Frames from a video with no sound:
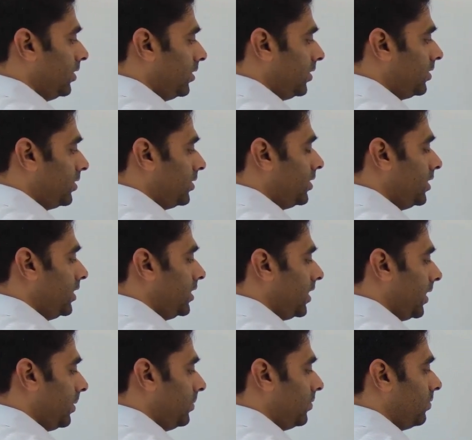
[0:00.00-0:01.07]
G
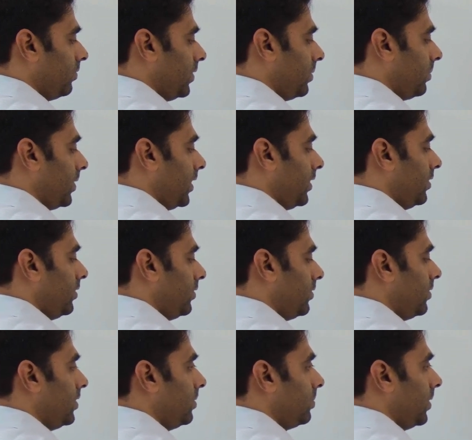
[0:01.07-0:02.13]
times 1 minus
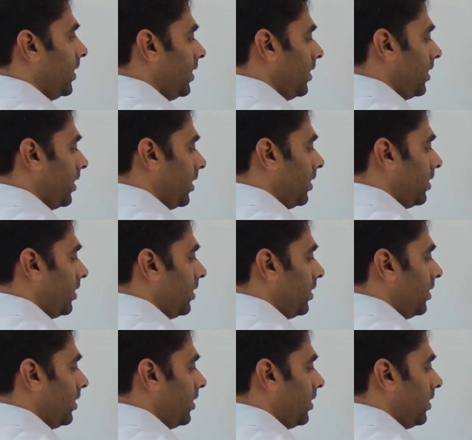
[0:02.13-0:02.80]
D by R.